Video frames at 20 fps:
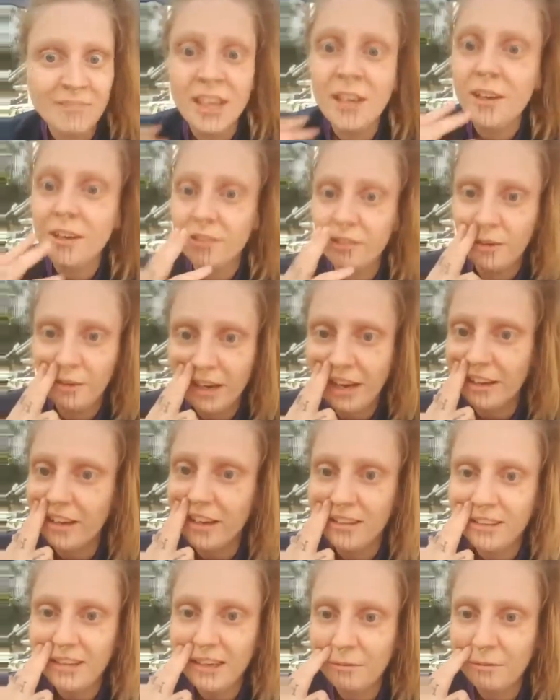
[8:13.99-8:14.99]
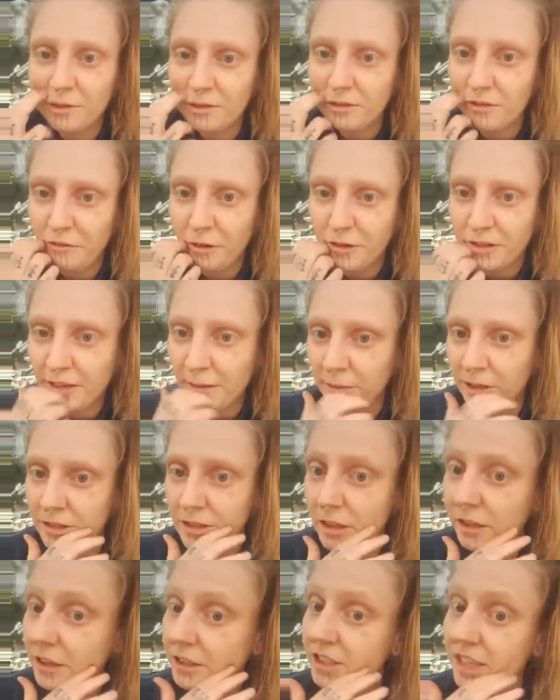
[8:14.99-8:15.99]
So yeah, that was the first time I
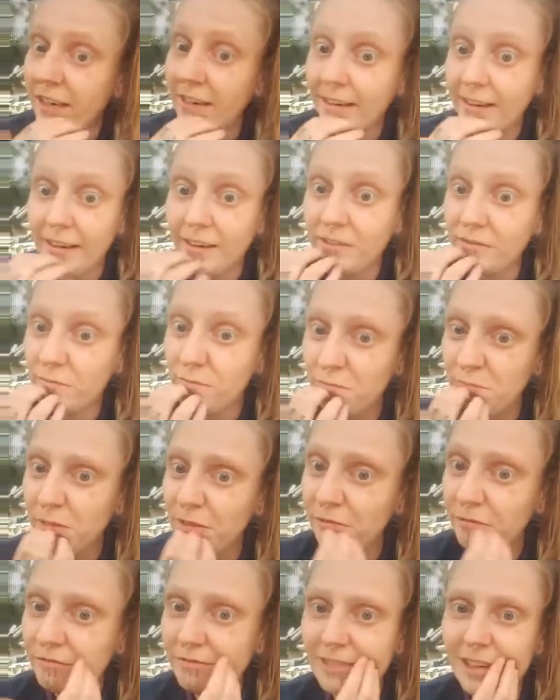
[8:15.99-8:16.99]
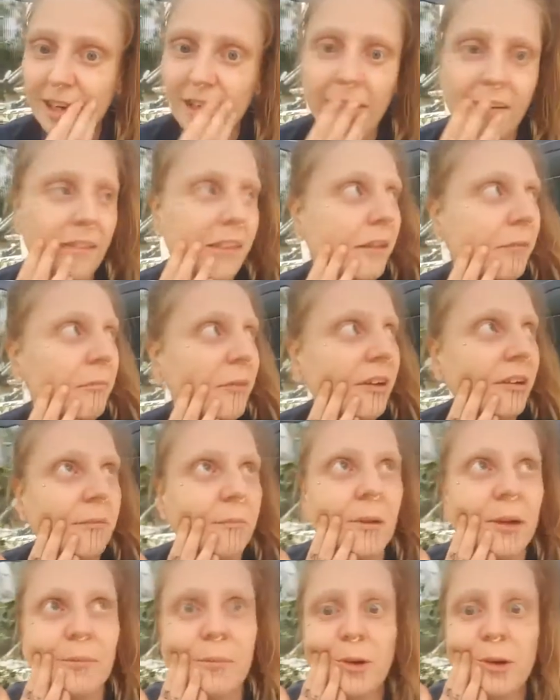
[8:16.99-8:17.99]
started channeling. I think
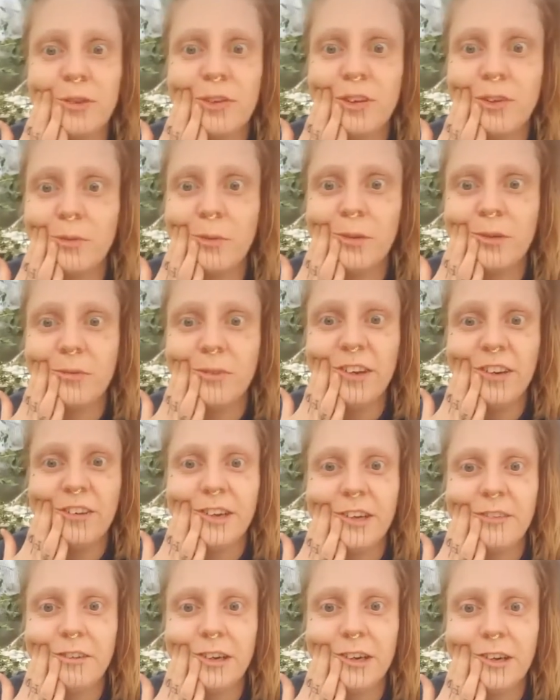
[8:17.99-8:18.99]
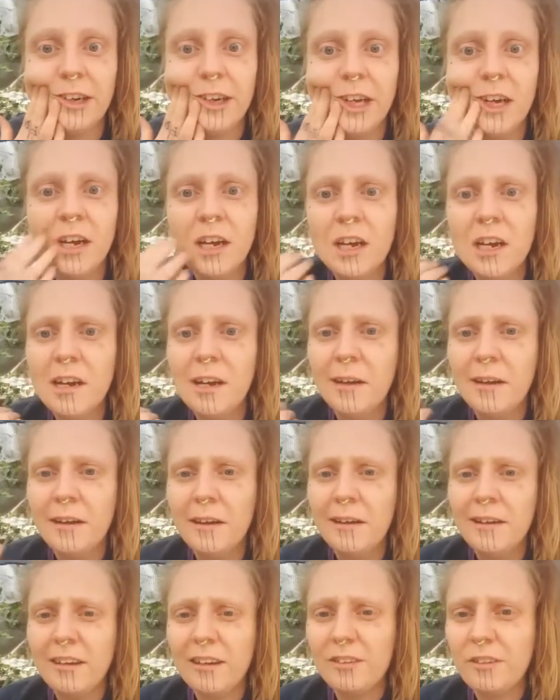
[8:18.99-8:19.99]
my process was very, very,
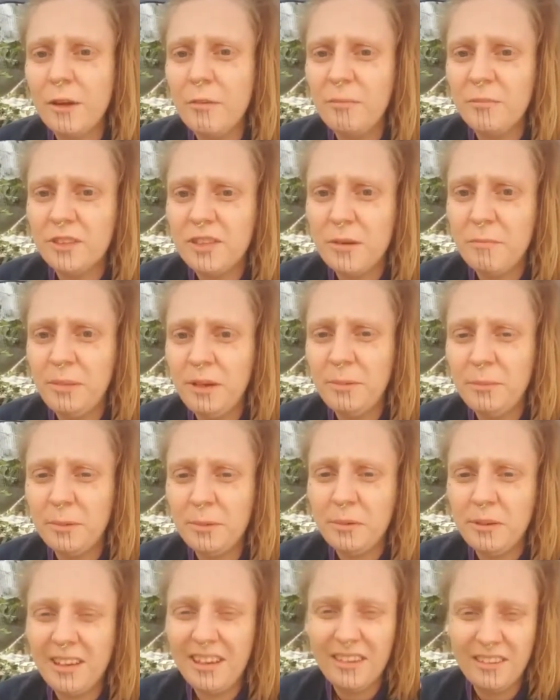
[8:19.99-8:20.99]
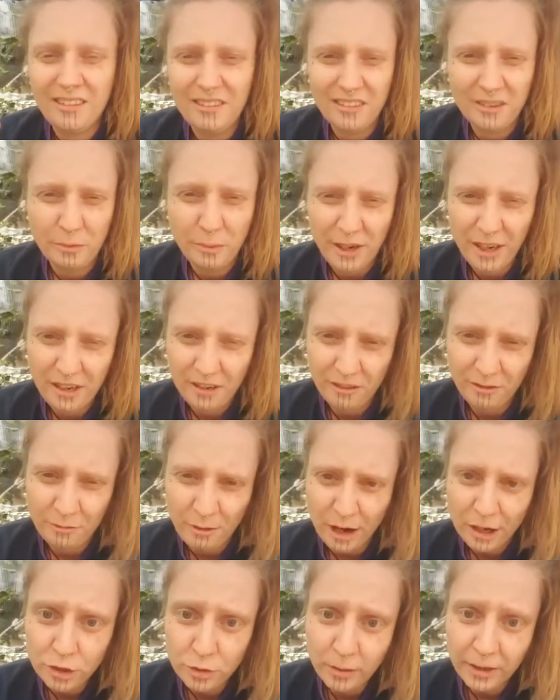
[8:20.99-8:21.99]
like, some people like awaken
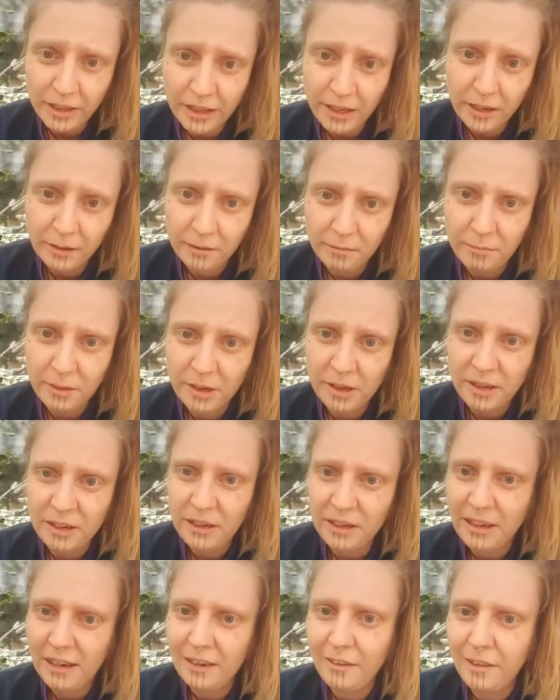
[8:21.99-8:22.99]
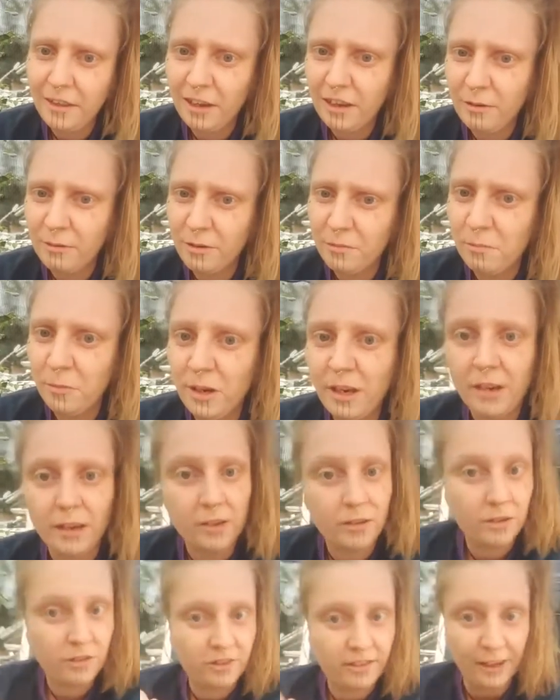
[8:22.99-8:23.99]
gradually, but I think I was more like
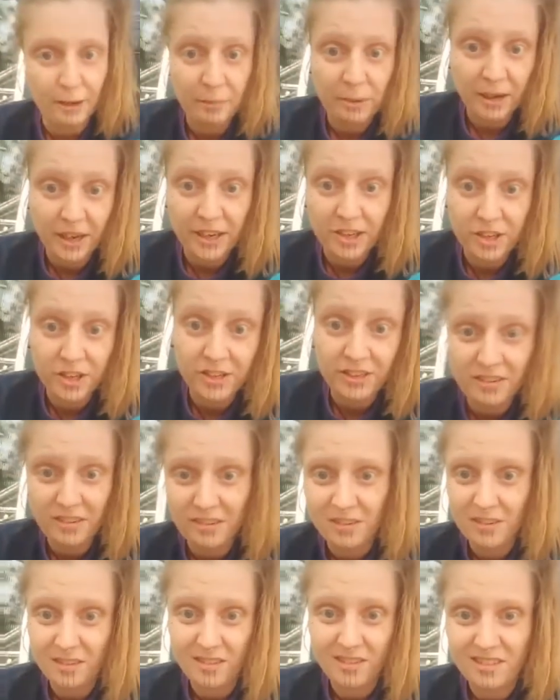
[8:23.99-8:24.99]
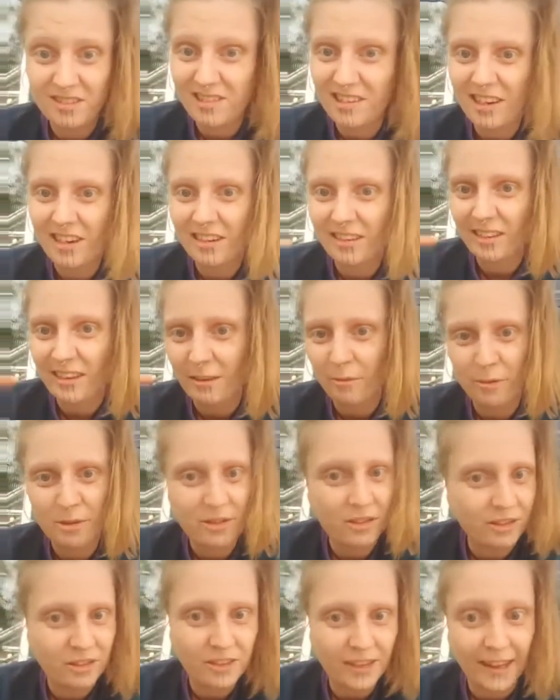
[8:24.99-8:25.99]
a sleeper agent. It's like there was
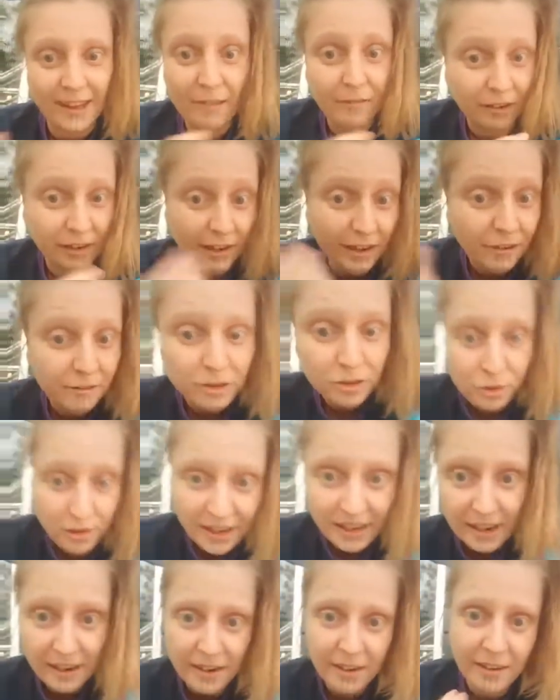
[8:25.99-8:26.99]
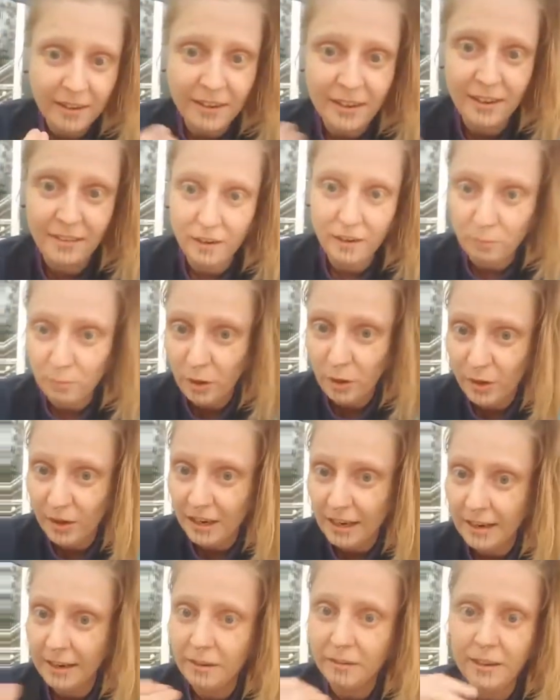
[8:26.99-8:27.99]
this 11/11 trigger, I had this
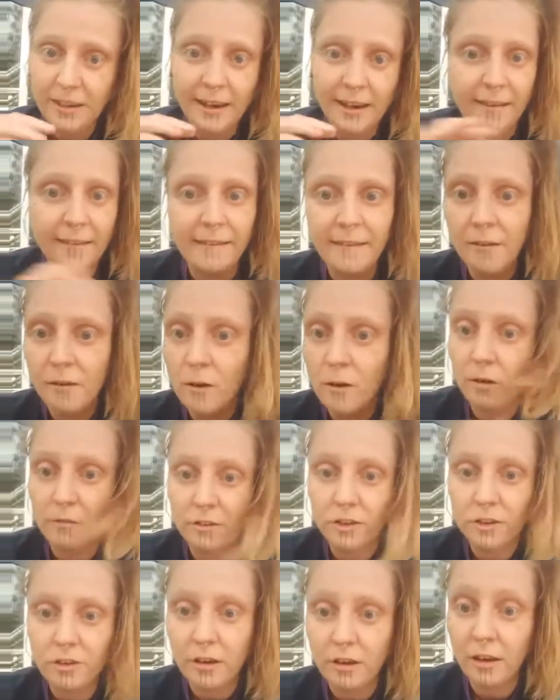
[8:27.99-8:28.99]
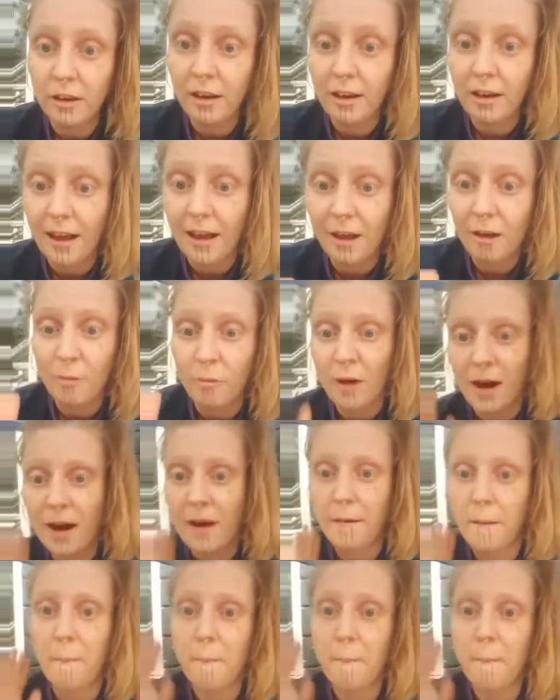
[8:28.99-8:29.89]
burnout, and then all of a sudden I went